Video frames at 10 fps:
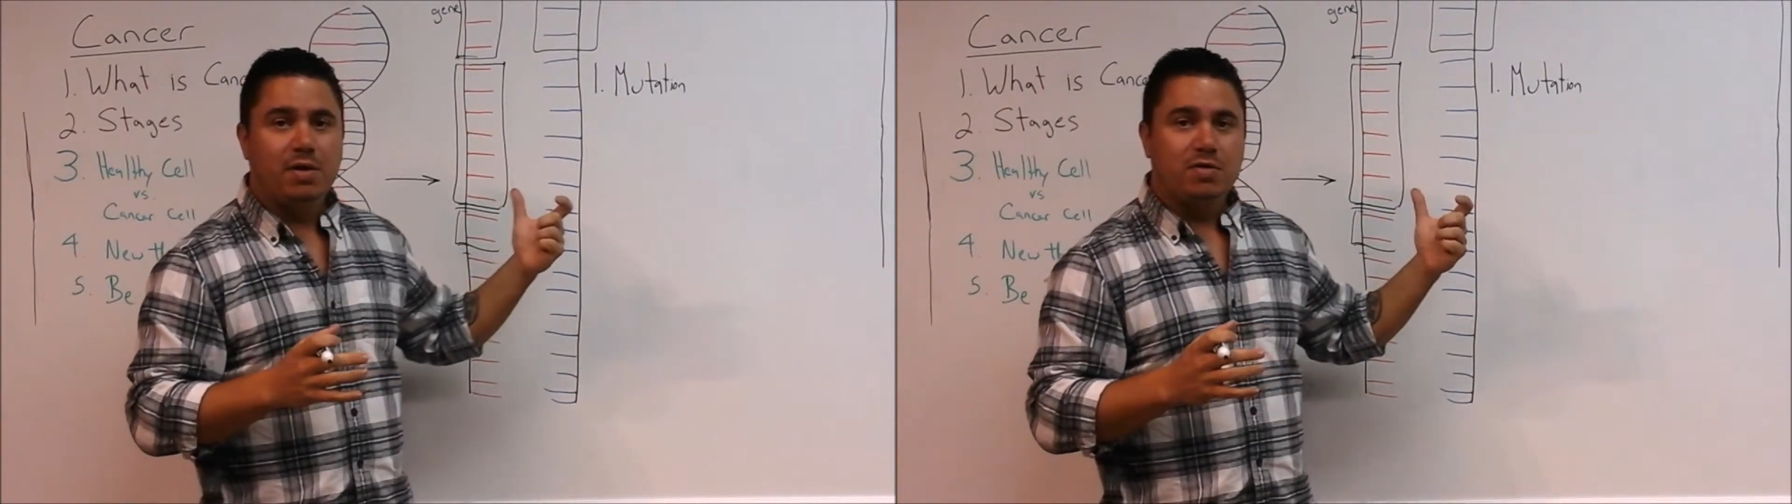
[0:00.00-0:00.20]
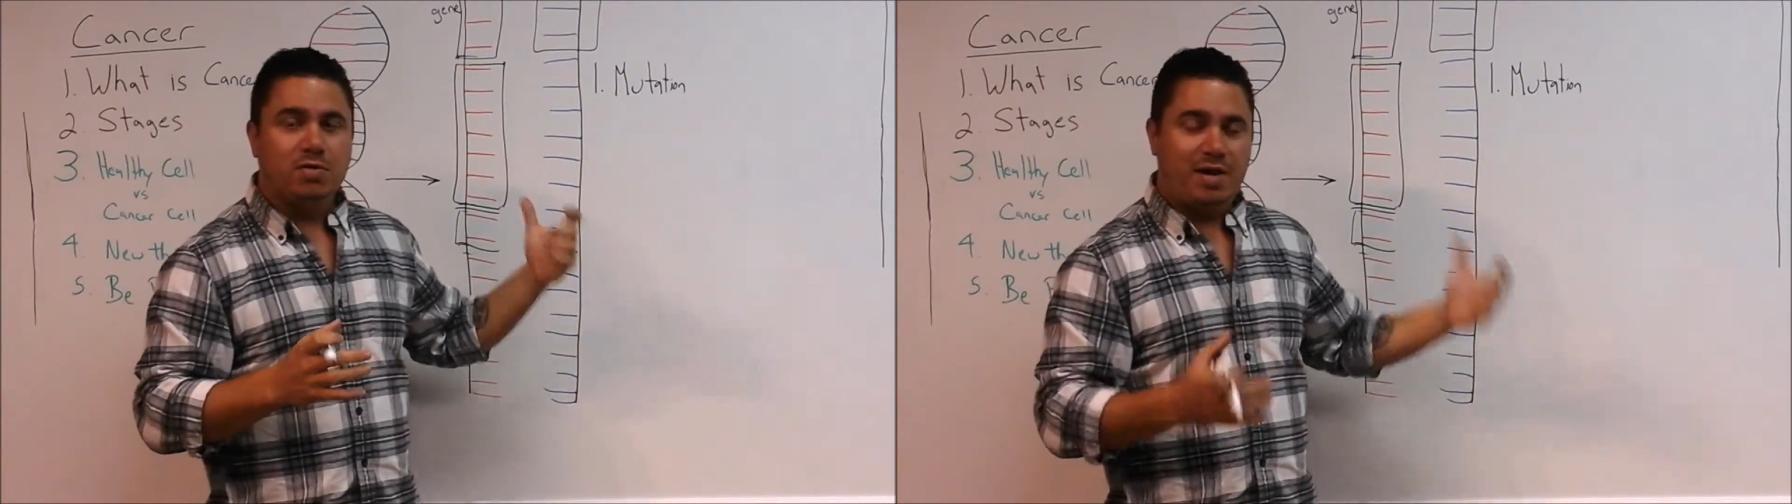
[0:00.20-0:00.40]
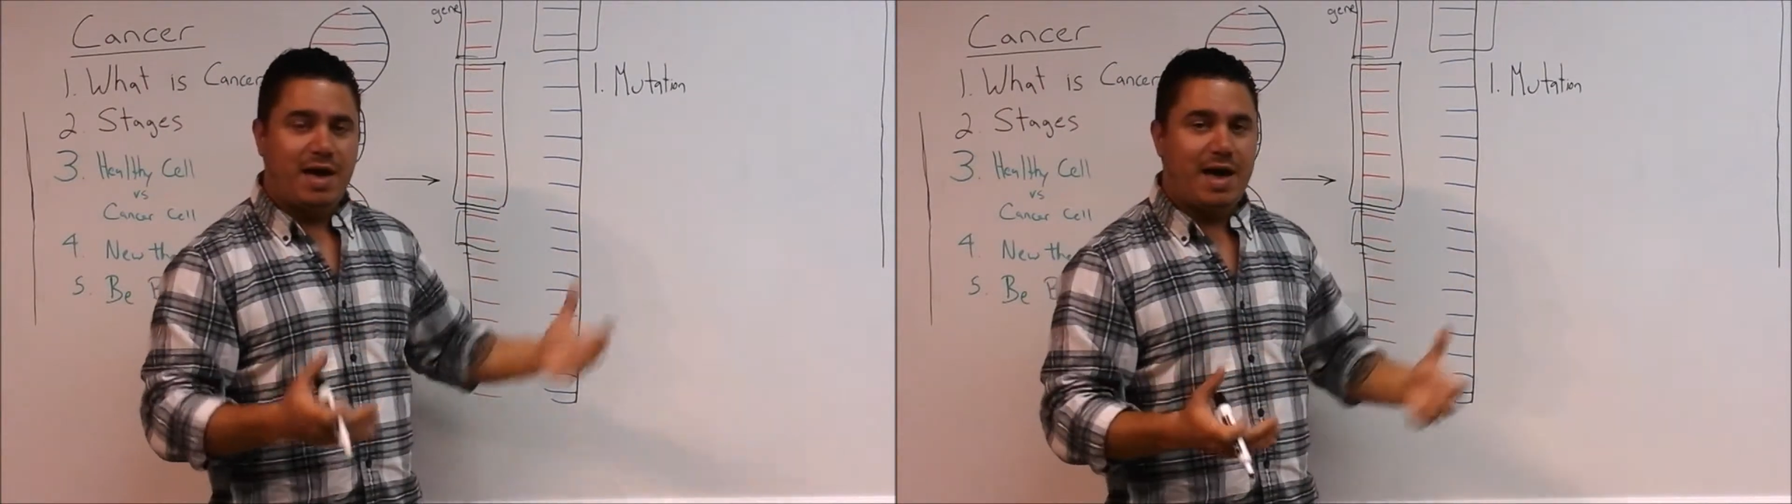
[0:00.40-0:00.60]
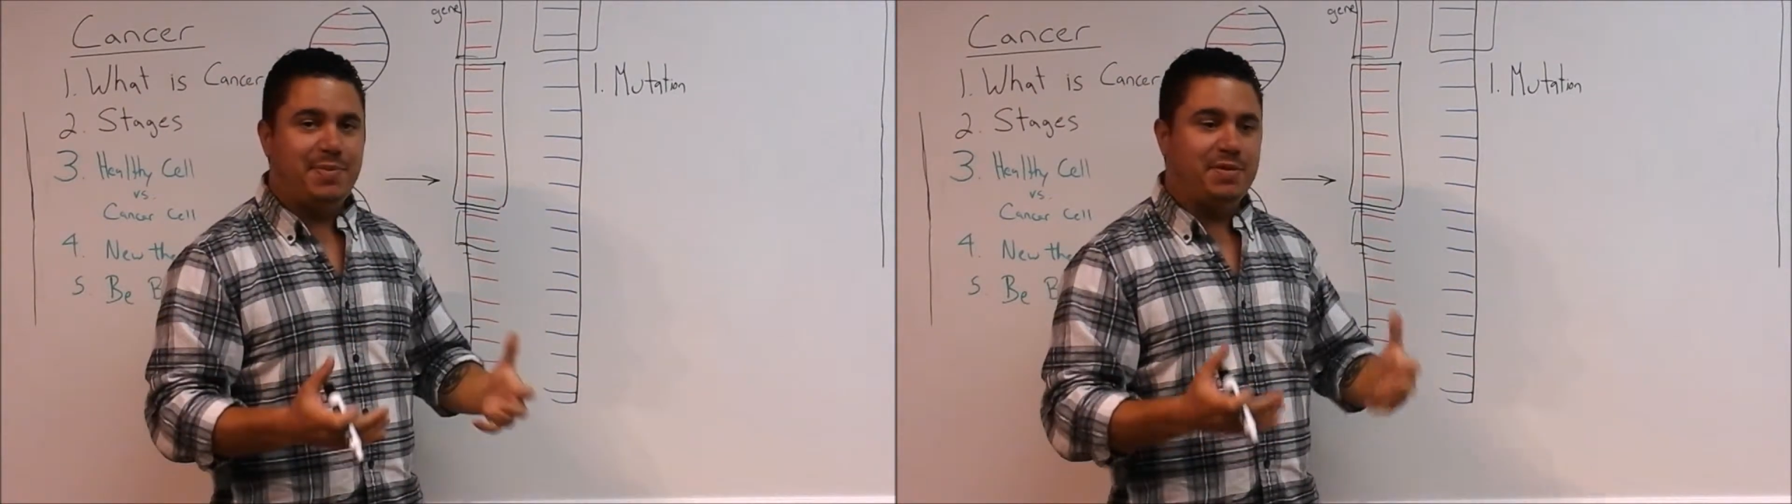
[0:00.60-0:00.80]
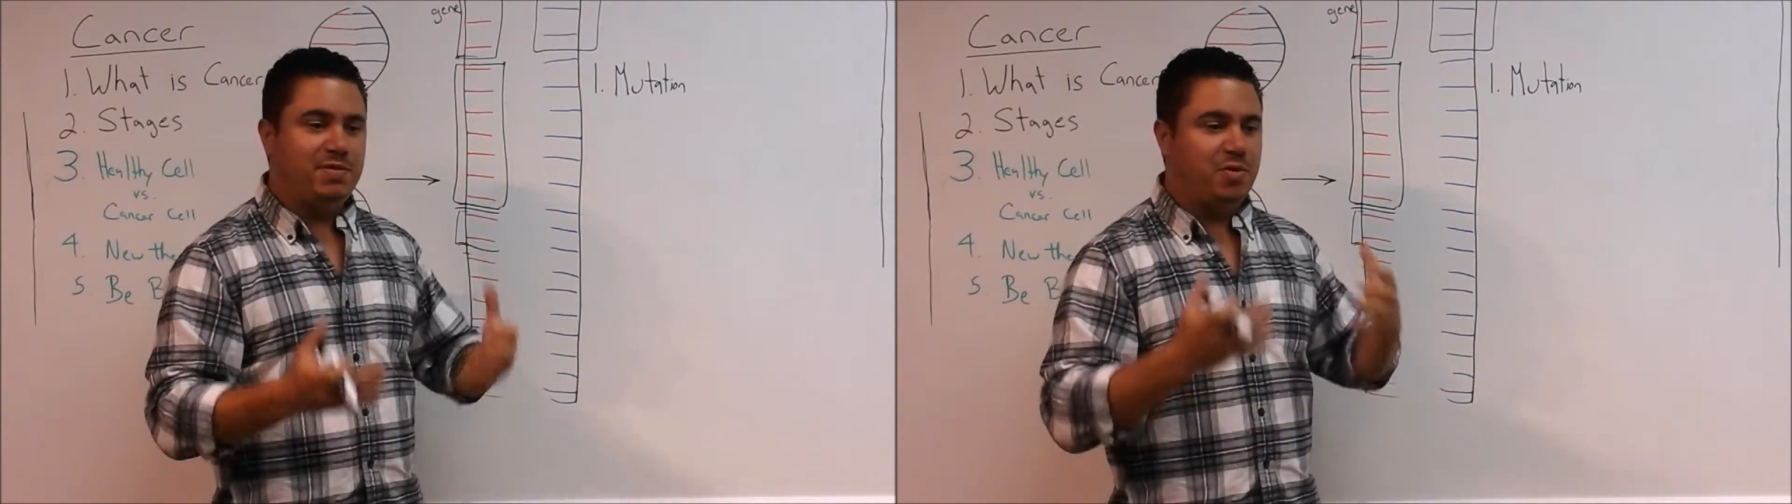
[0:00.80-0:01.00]
So what
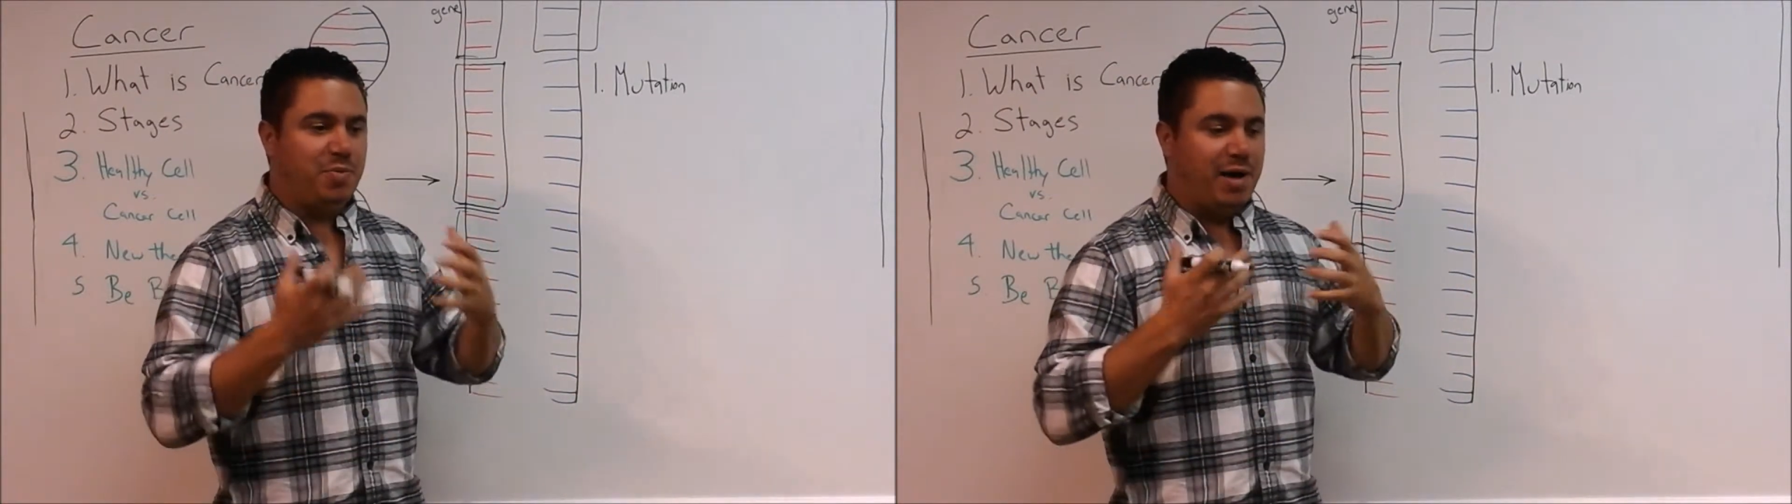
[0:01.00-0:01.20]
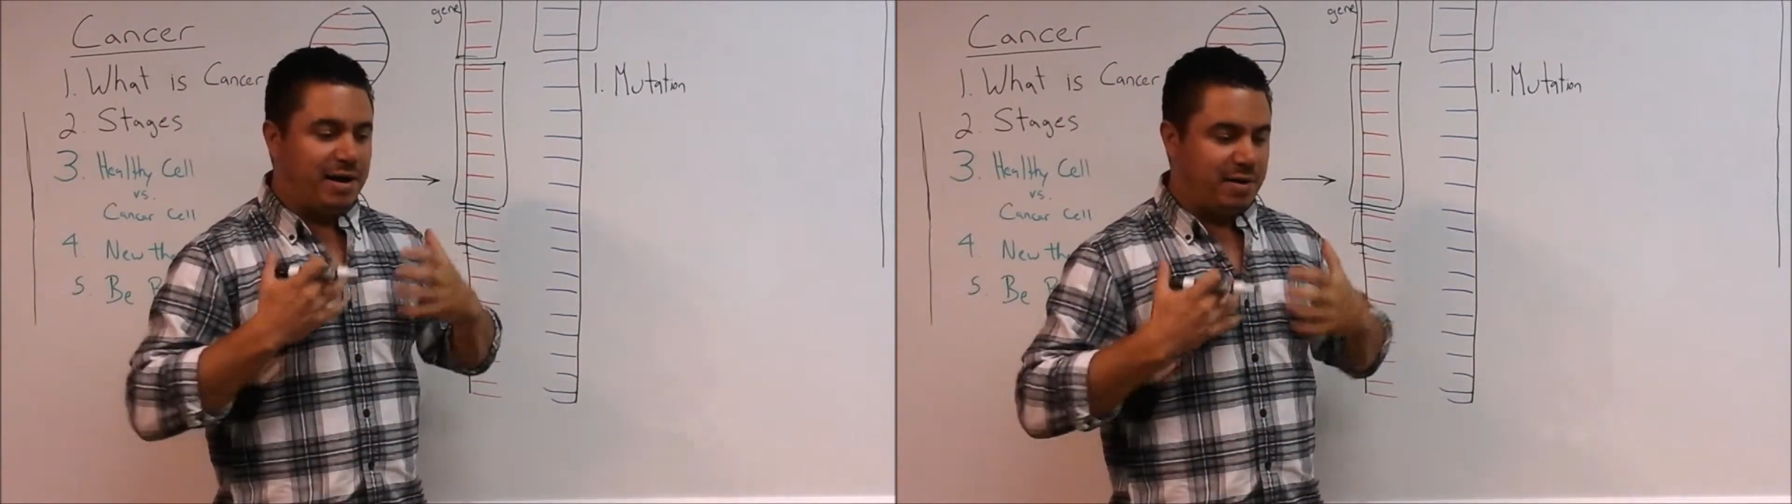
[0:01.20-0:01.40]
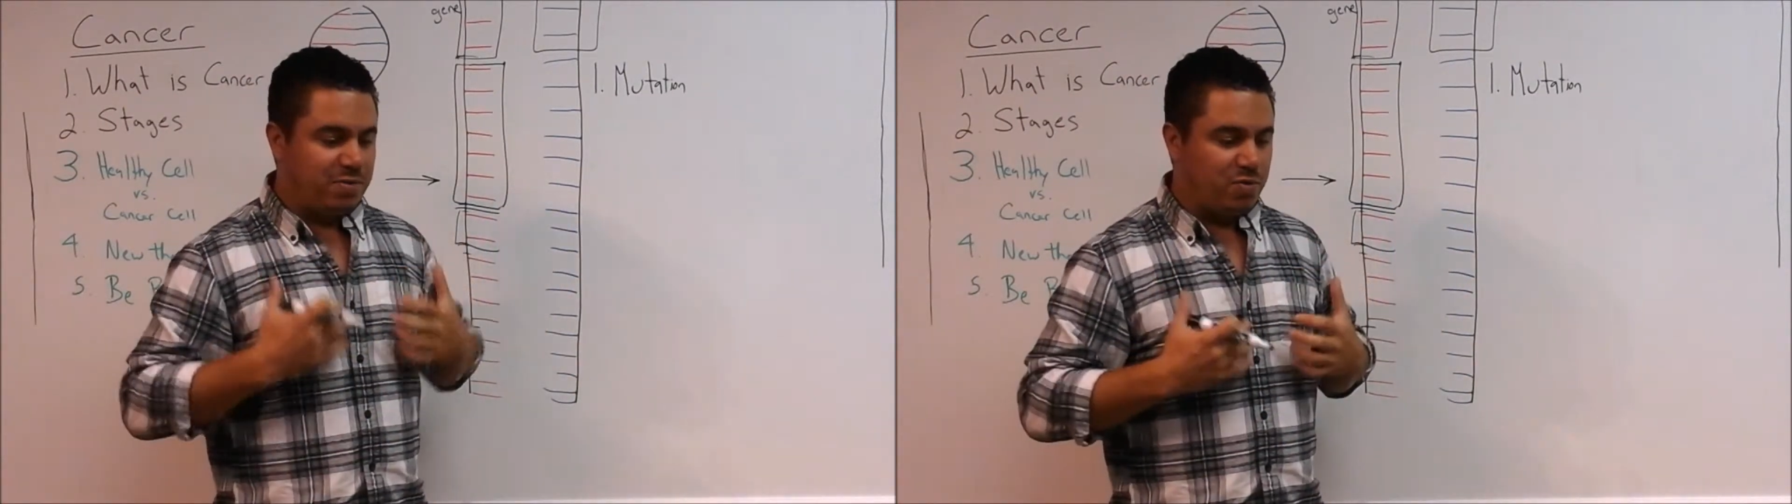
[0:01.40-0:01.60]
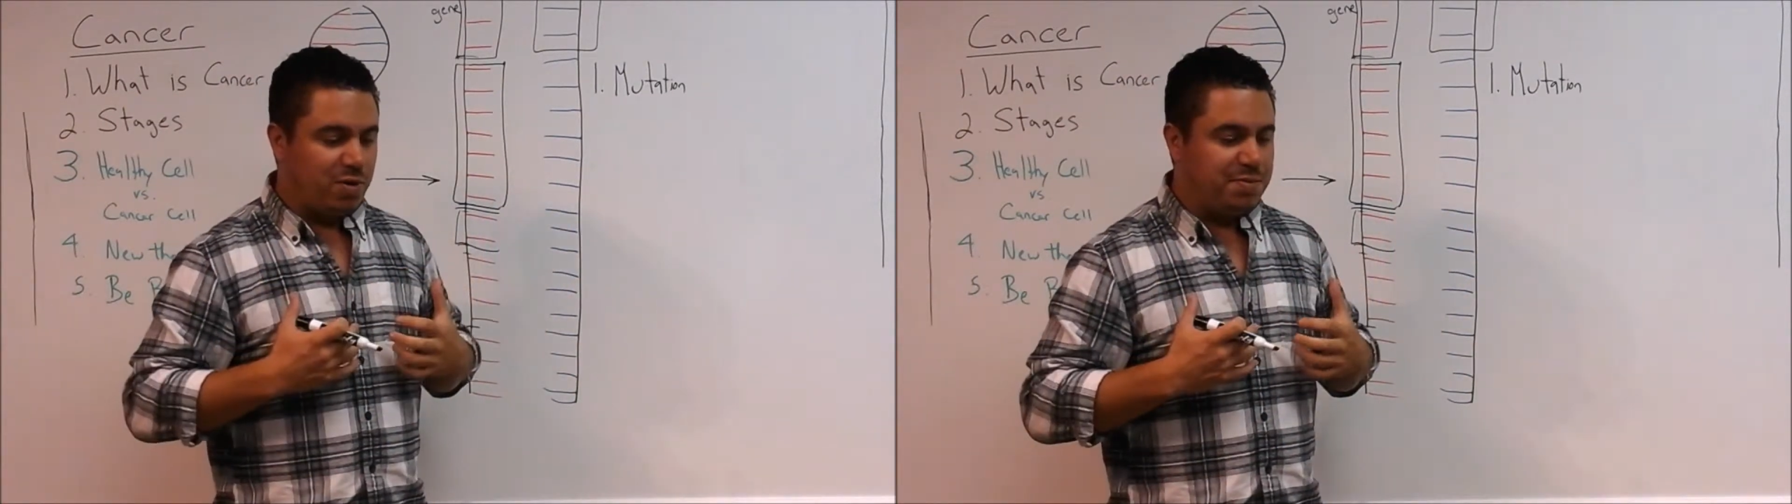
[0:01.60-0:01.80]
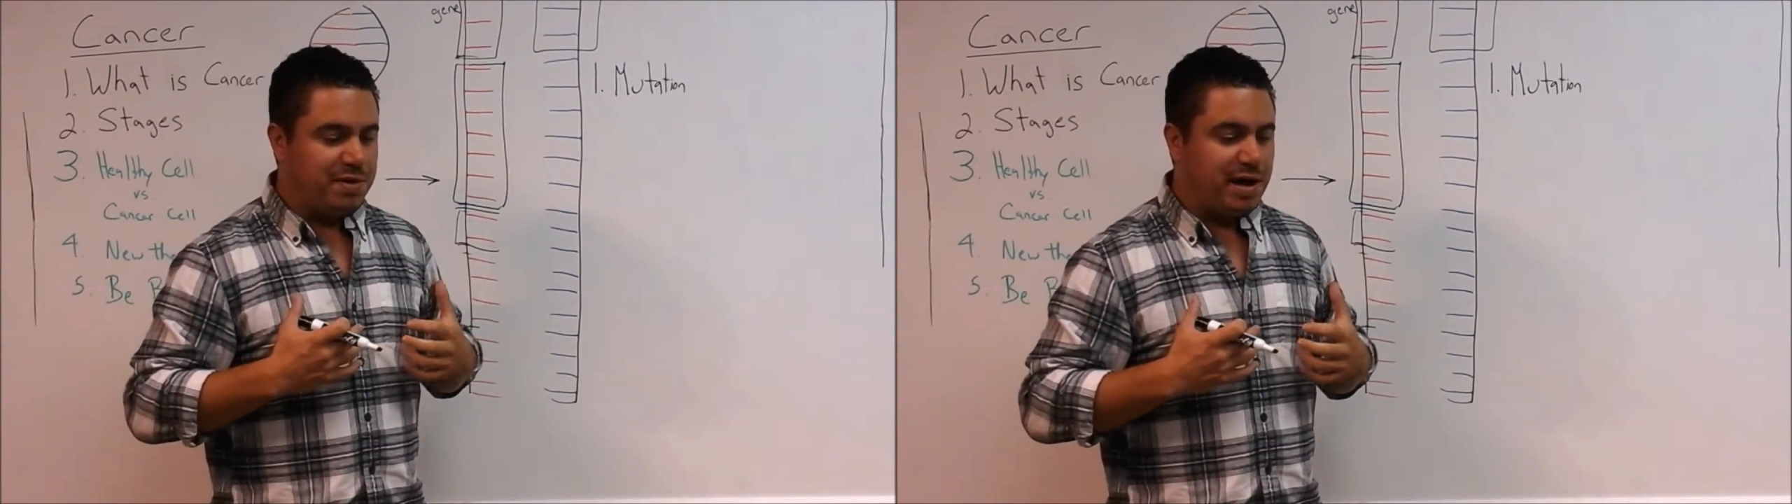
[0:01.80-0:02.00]
happens is your body
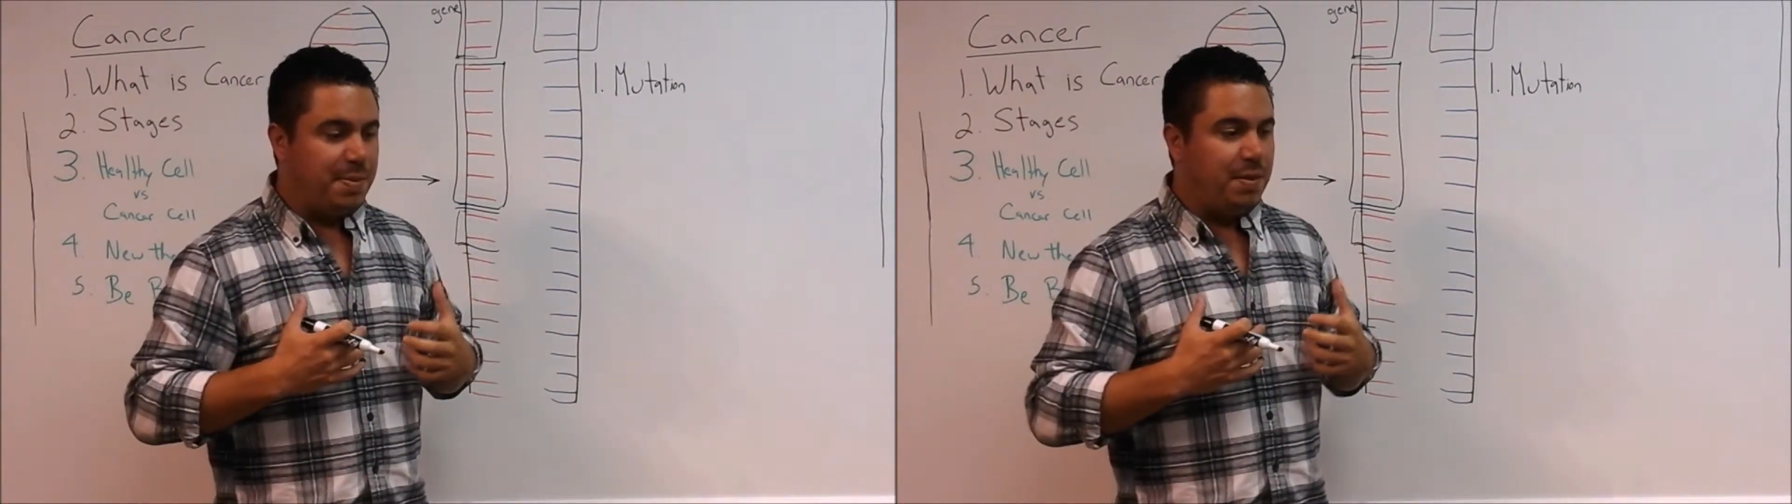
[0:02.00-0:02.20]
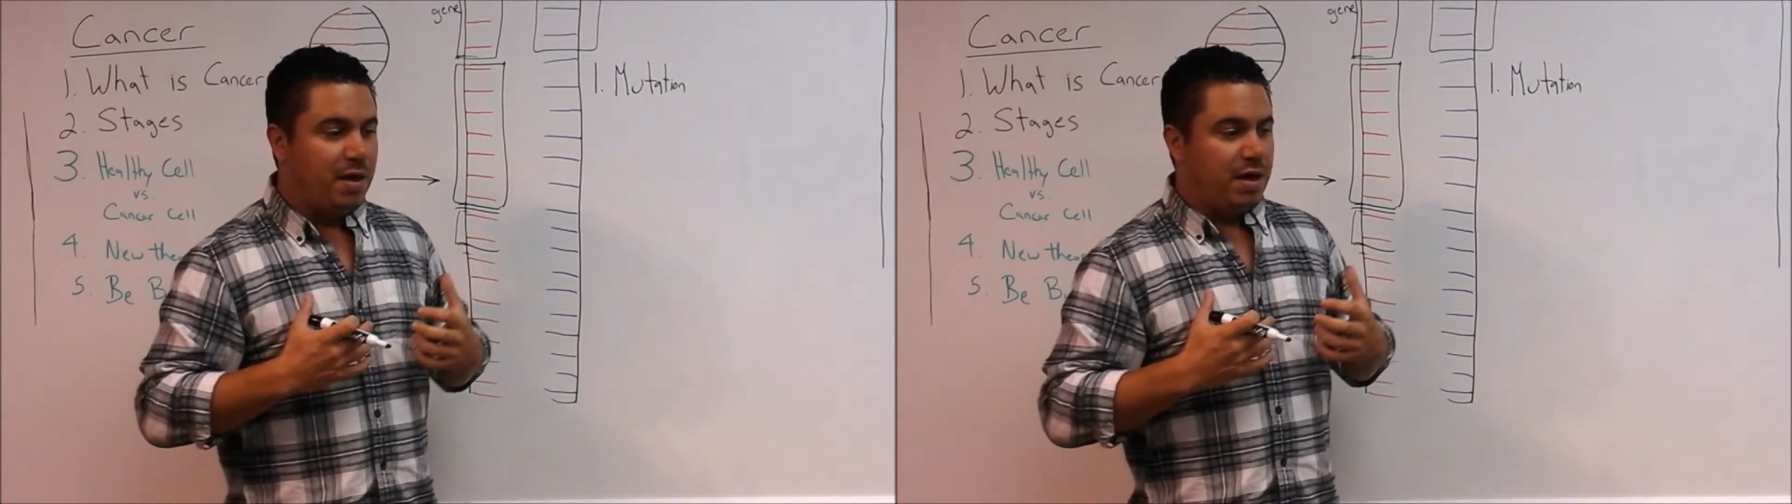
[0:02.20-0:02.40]
absorbs that,